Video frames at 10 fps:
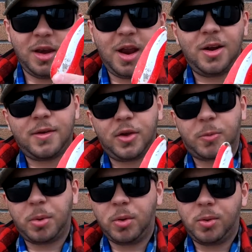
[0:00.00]
Daredevil
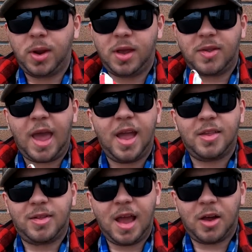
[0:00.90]
Spoon is
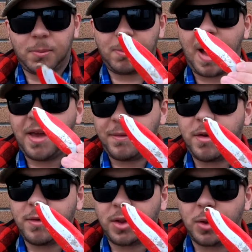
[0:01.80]
hands down my
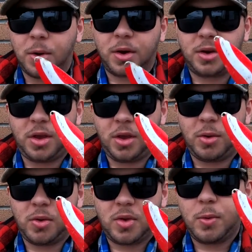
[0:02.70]
favorite lure to
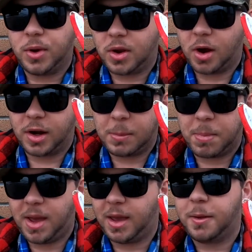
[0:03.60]
use when targeting
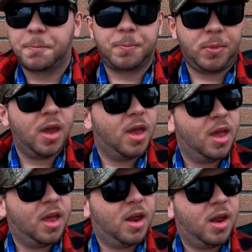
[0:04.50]
pike.
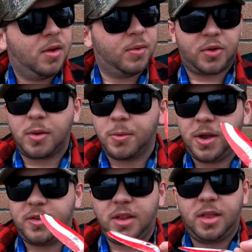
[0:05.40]
For some
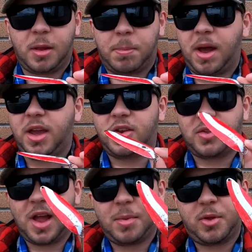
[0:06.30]
reason, the pike
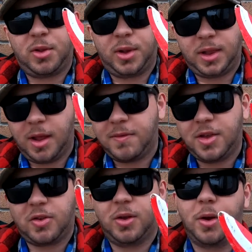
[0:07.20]
just absolutely love
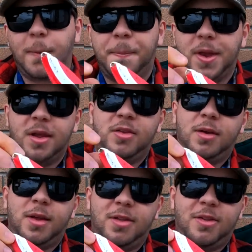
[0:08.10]
this lure, and as you
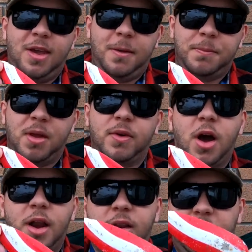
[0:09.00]
can see, I've caught